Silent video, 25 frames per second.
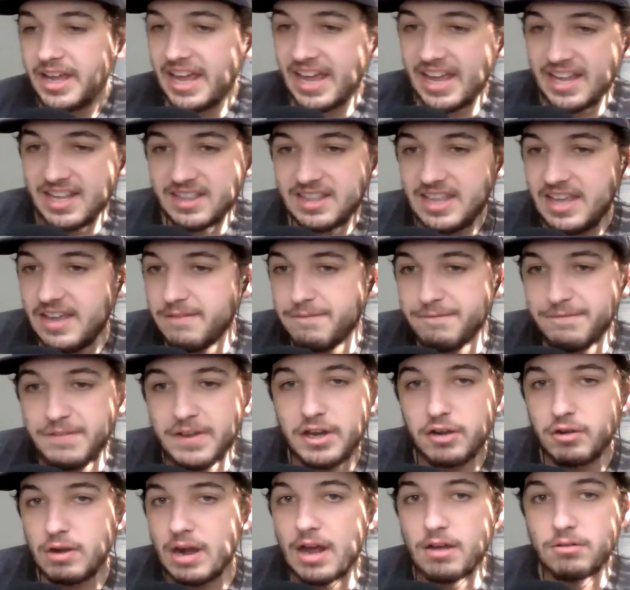and they
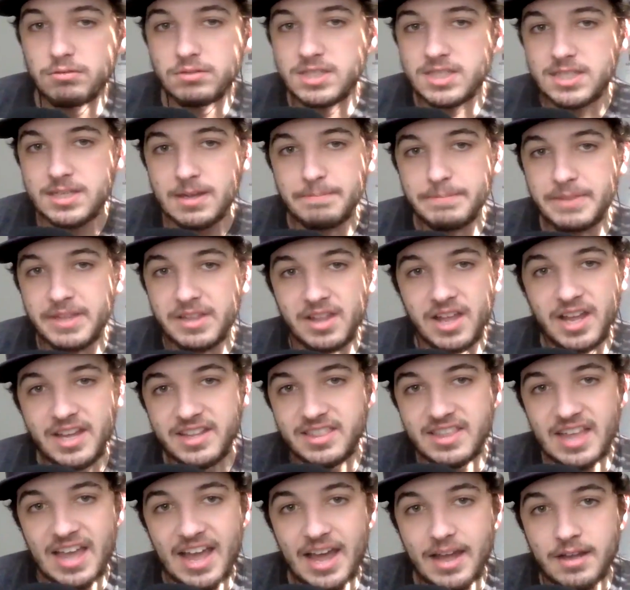figure out something
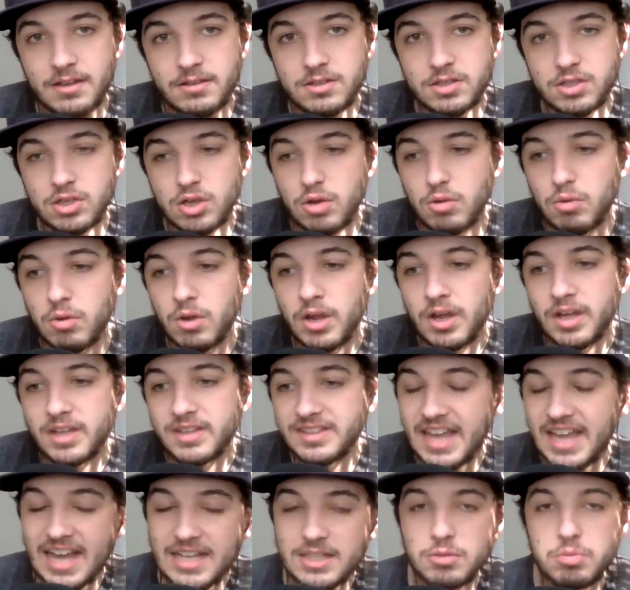like that. So
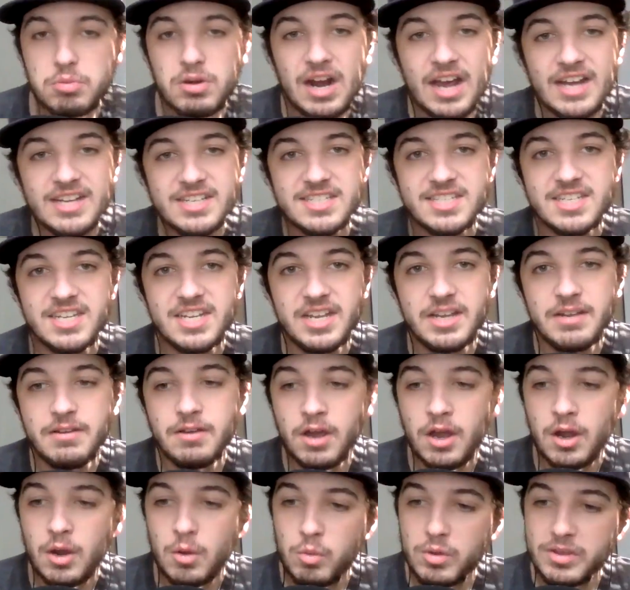that's what I
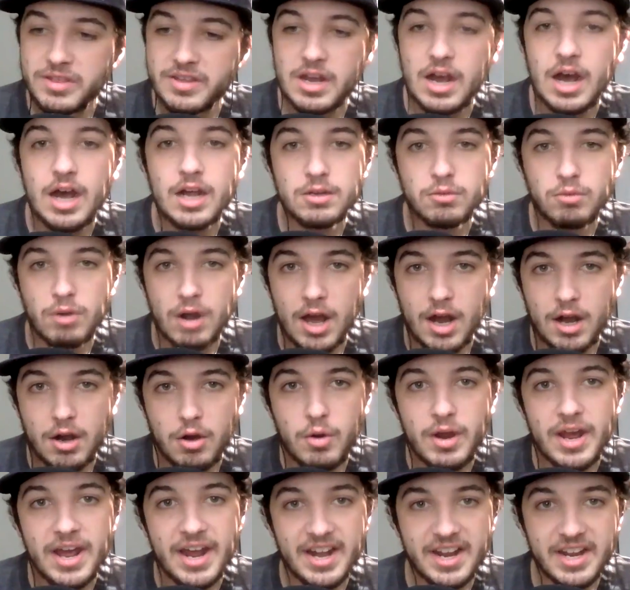see with
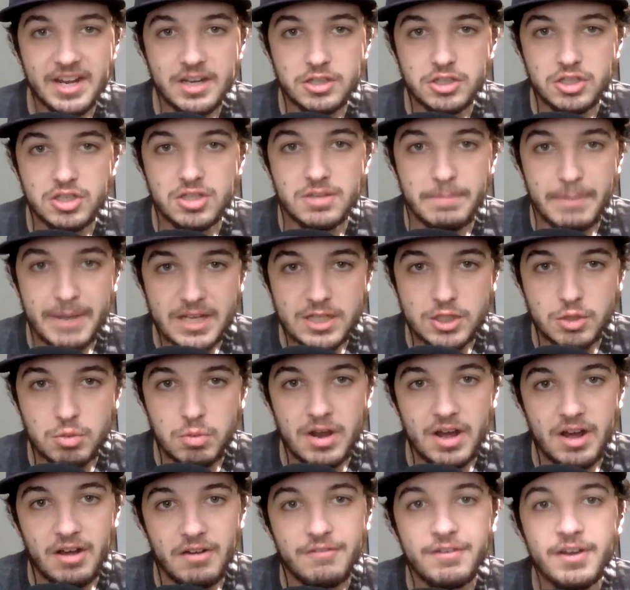Colorado heading to the Big
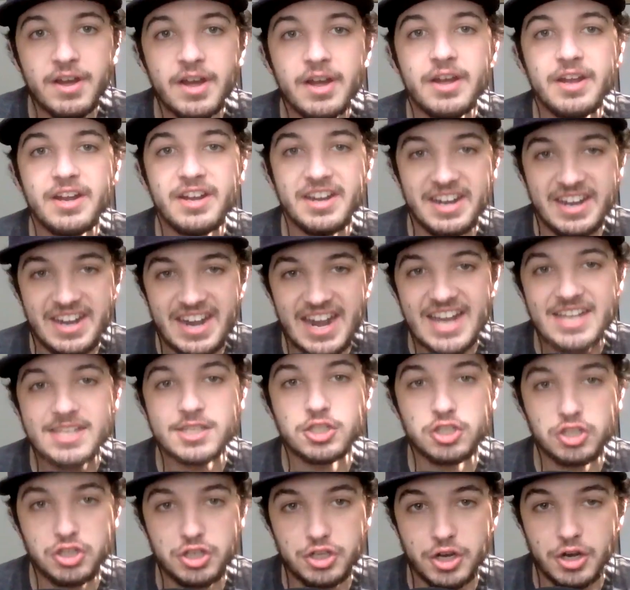12
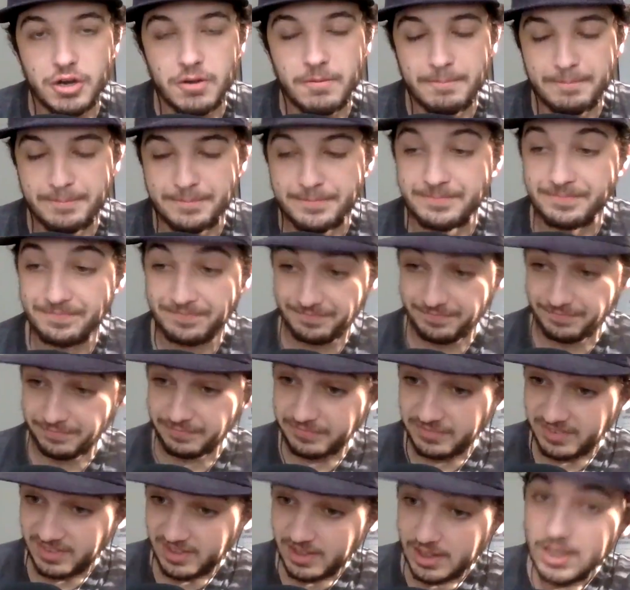next year.
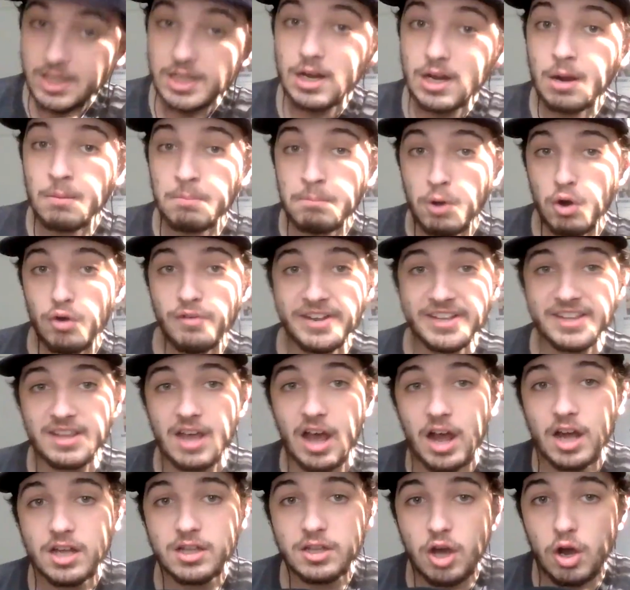
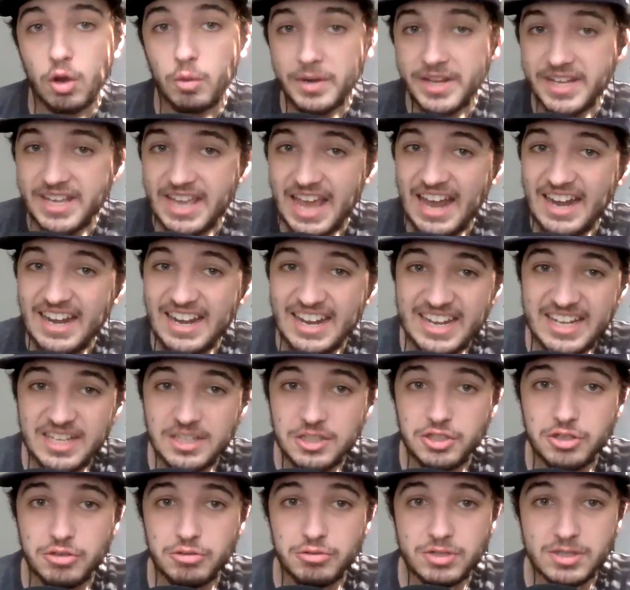Moving on, though, we get
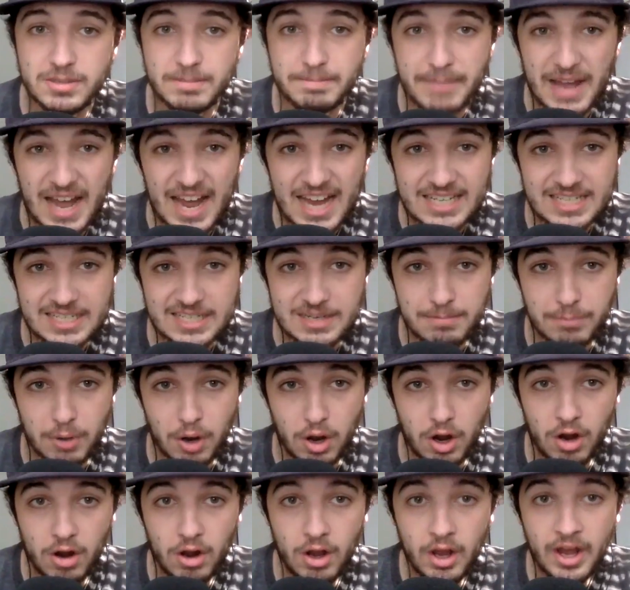into some
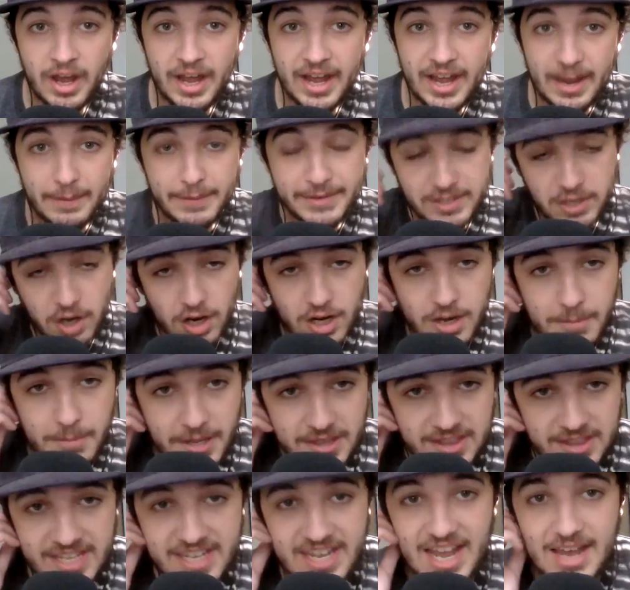basketball and we talk
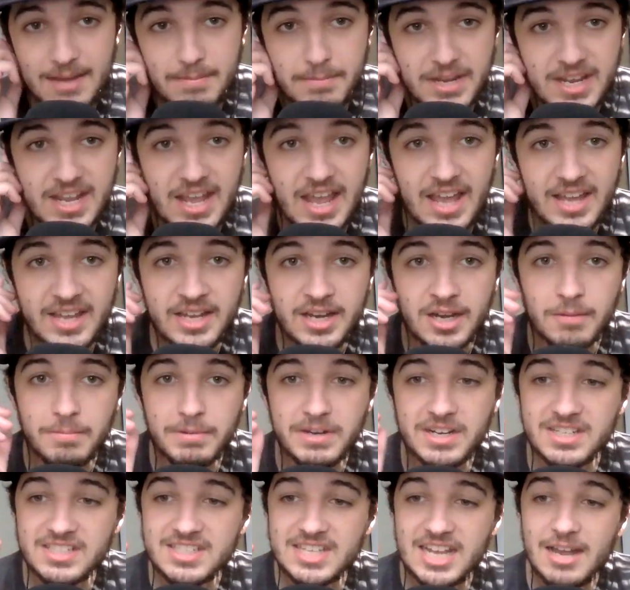about the NBA here
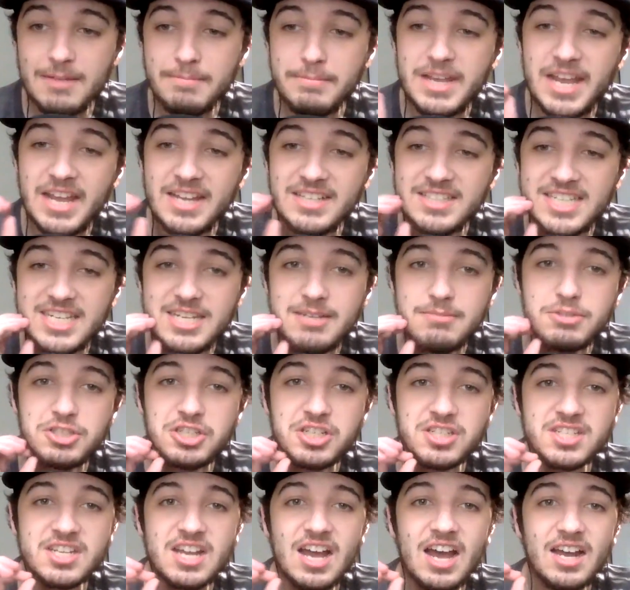because NBA teams
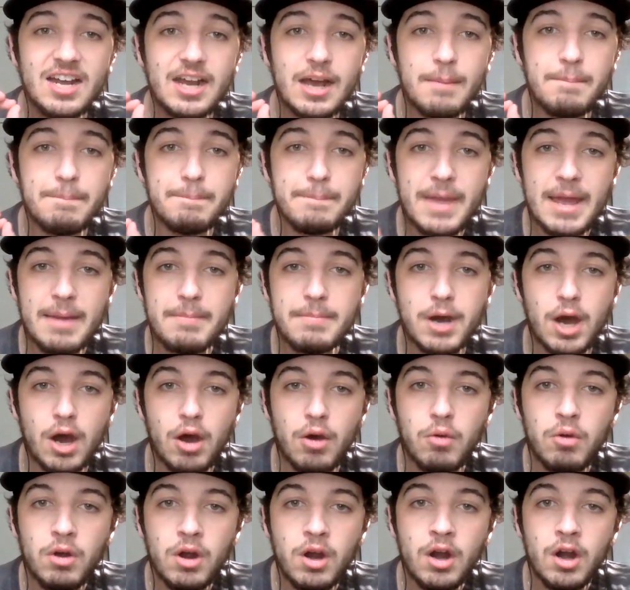just got a
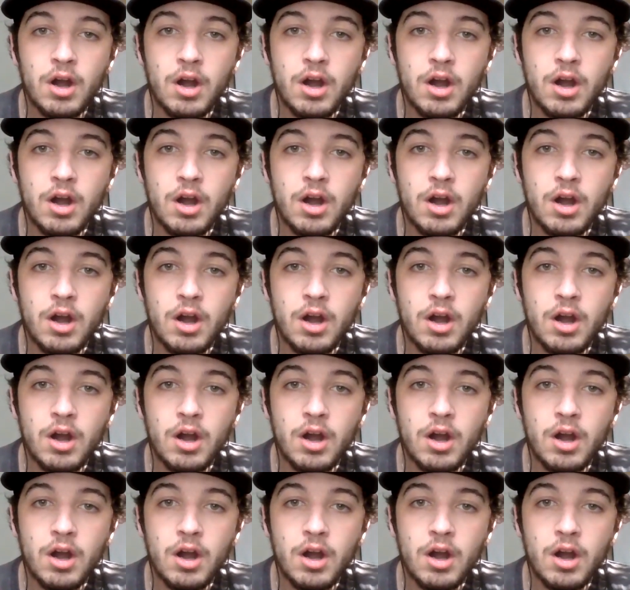memo